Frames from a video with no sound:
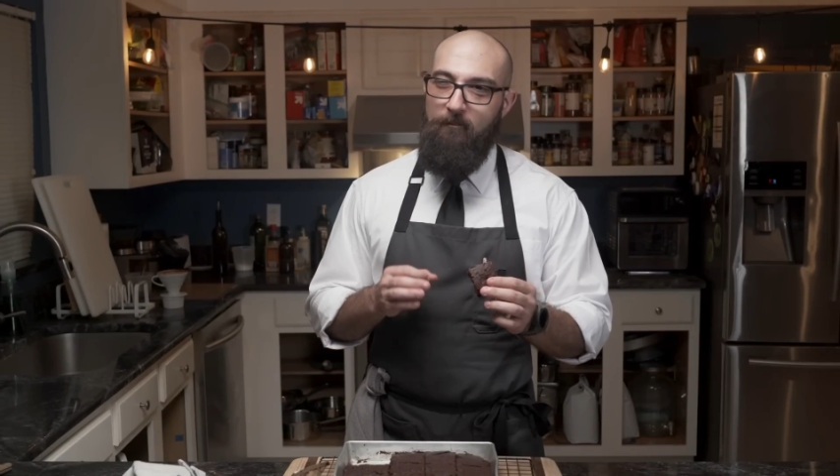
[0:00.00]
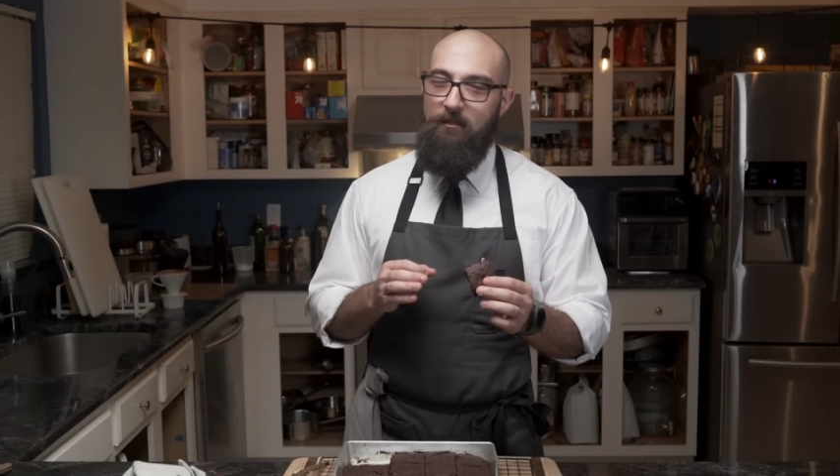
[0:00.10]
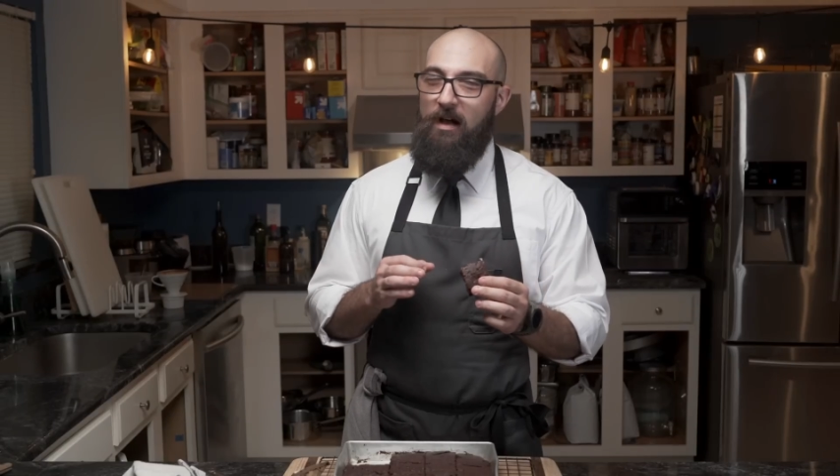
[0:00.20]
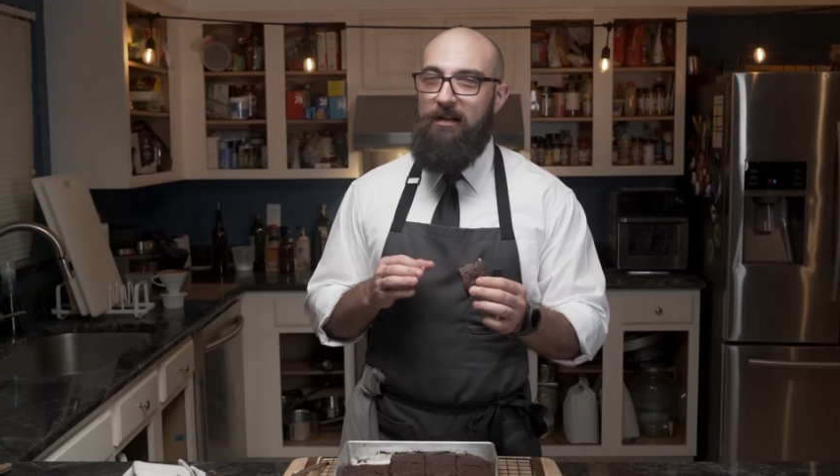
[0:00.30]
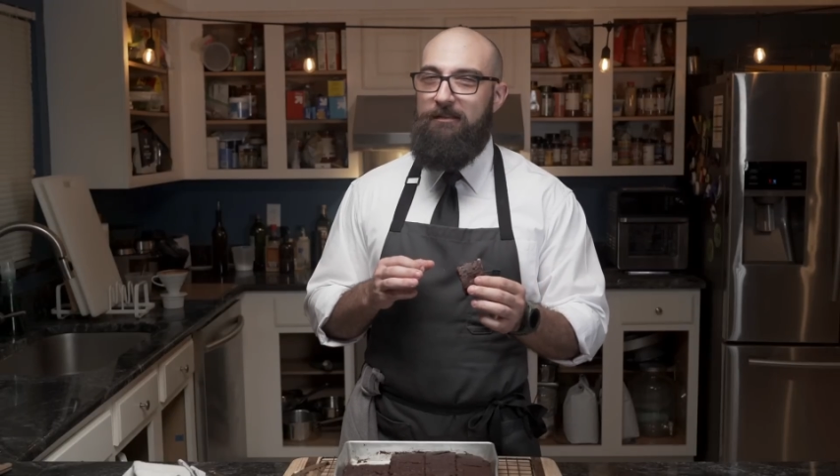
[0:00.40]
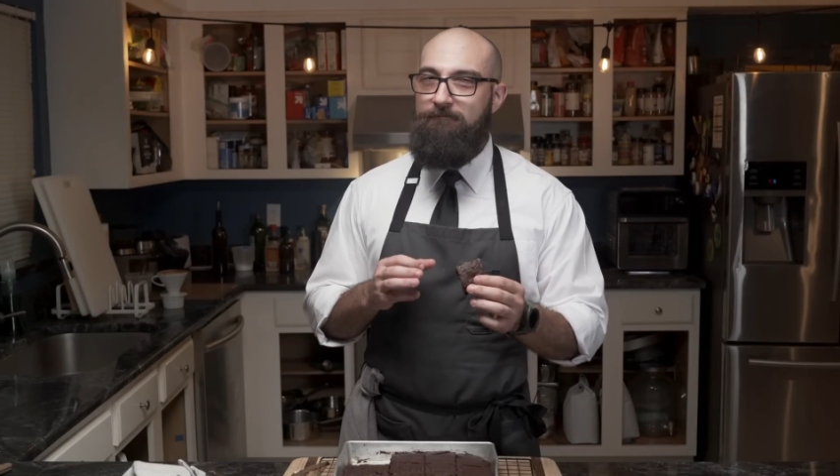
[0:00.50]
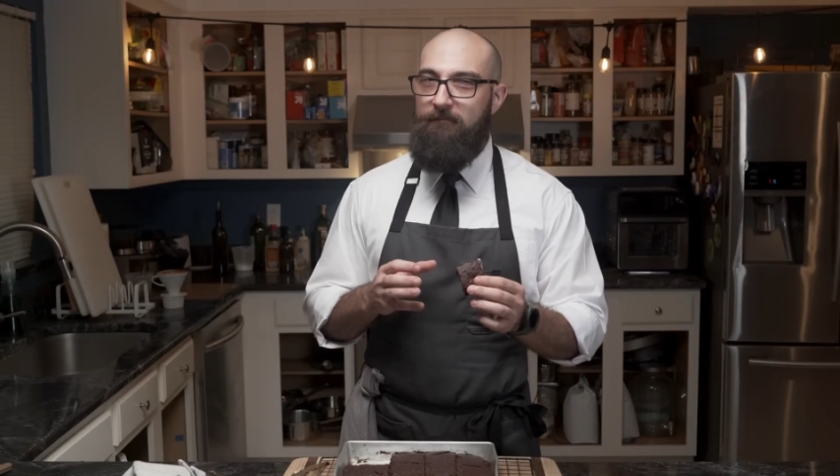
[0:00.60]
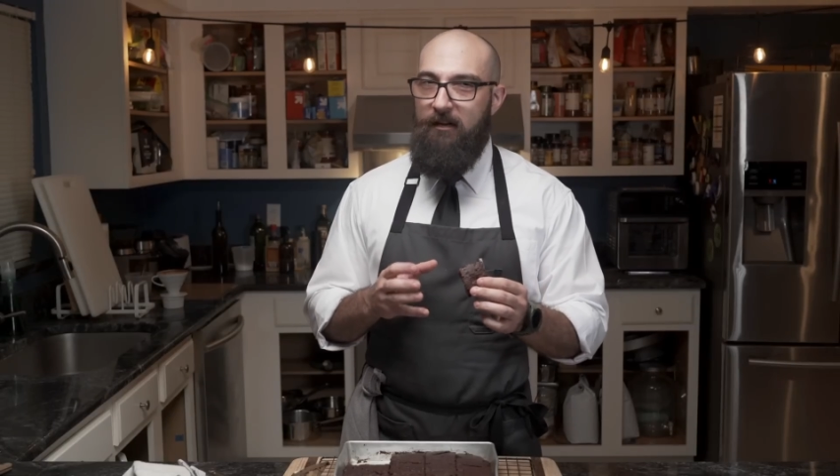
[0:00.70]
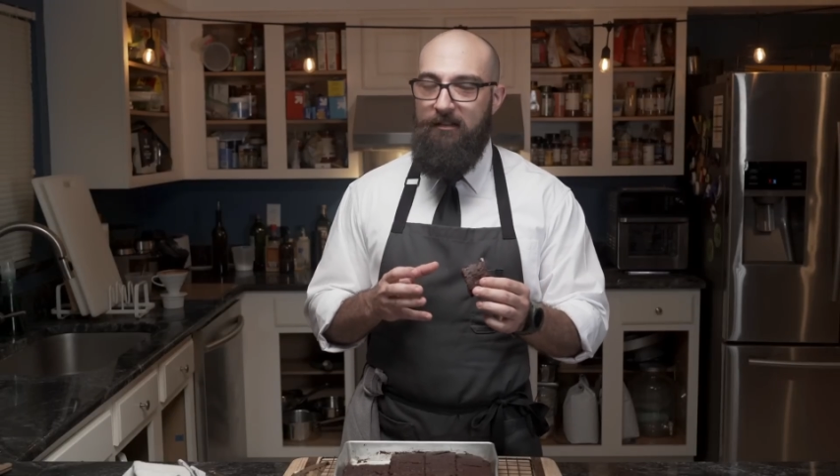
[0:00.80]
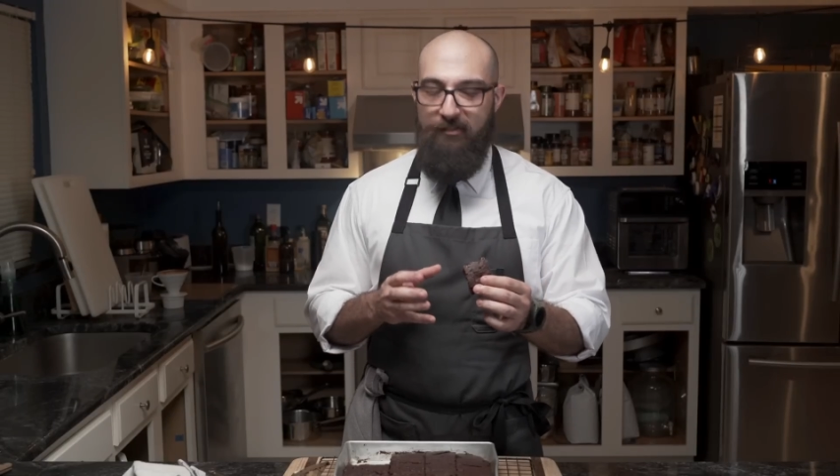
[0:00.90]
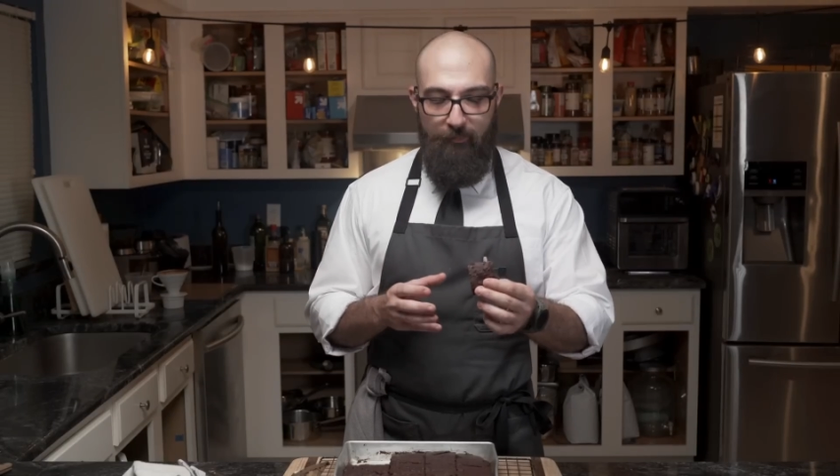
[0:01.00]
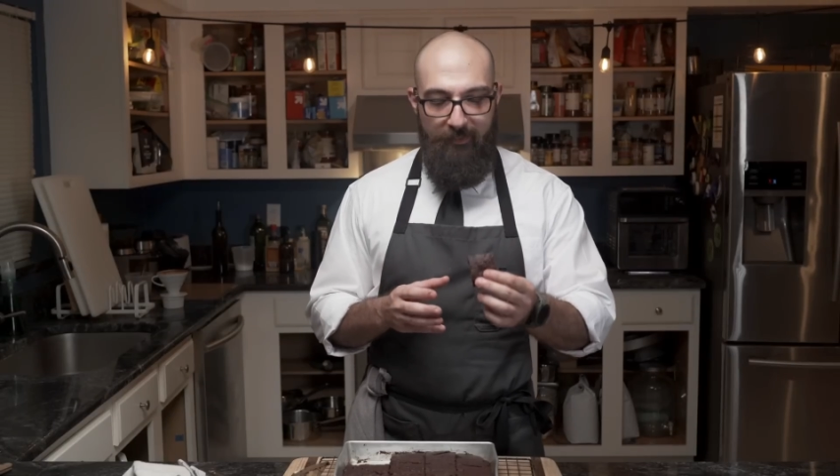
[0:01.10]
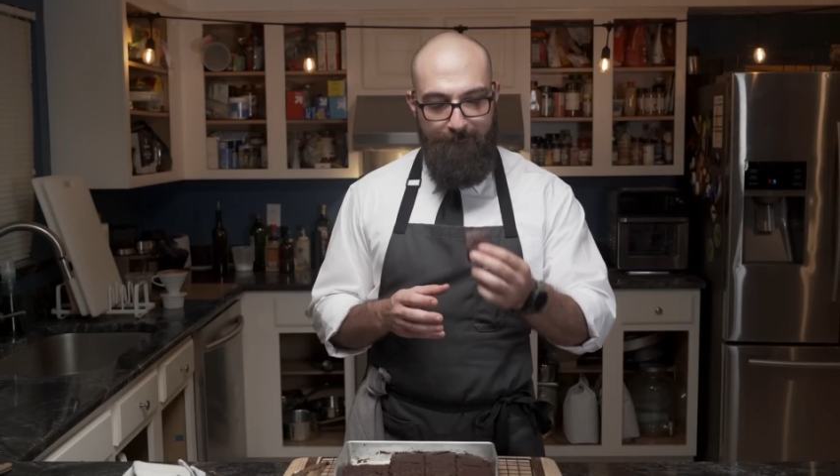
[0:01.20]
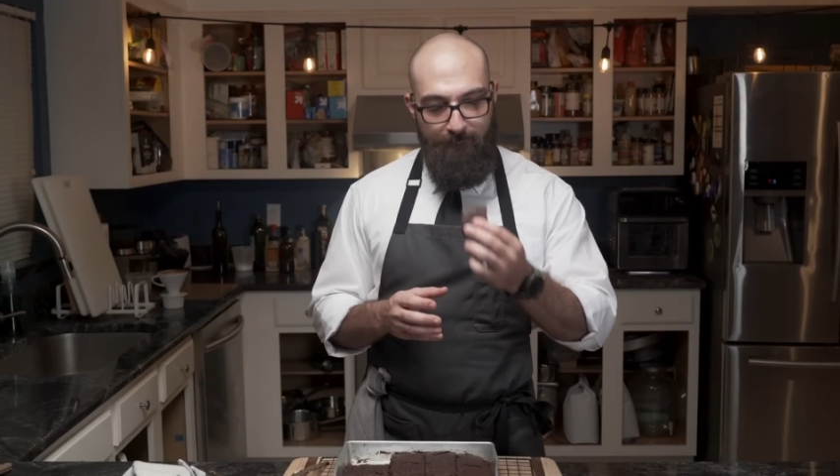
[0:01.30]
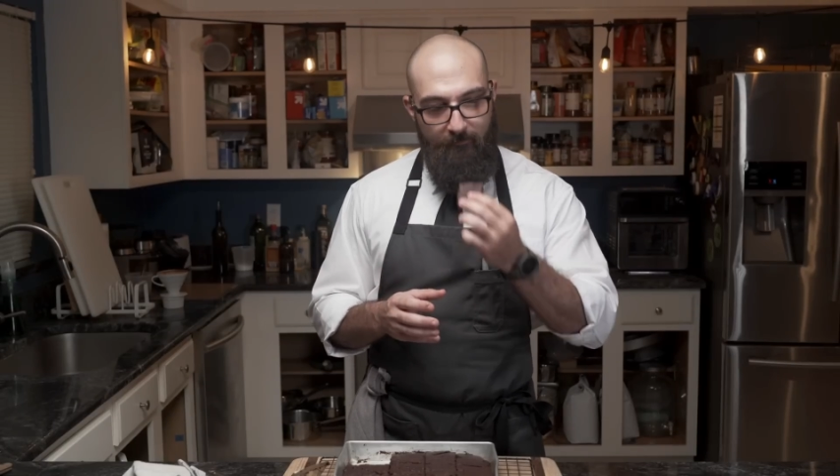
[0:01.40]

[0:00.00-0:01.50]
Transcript: not very sweet,